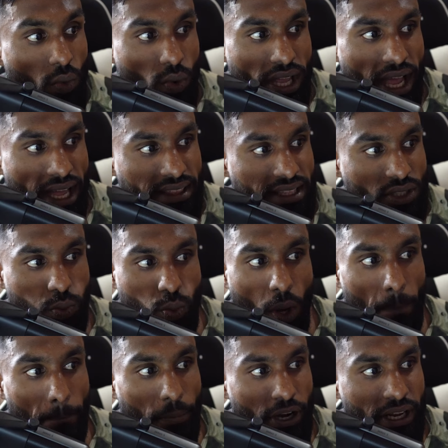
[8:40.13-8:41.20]
We had this
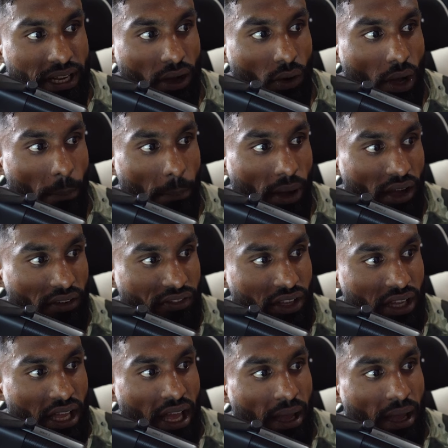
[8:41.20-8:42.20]
one breakout above,